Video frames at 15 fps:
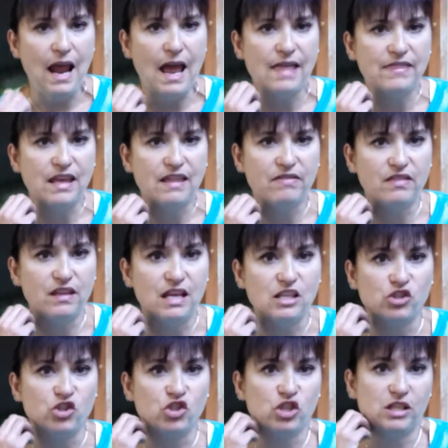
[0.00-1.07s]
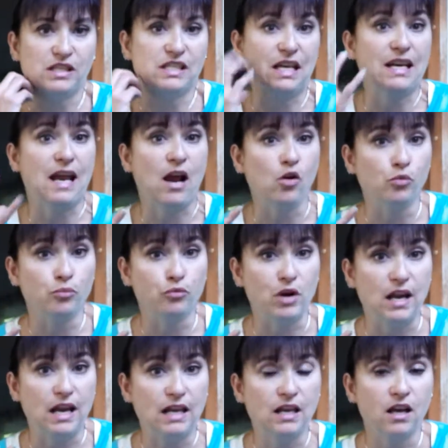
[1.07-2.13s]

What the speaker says: and then it's just an outbreak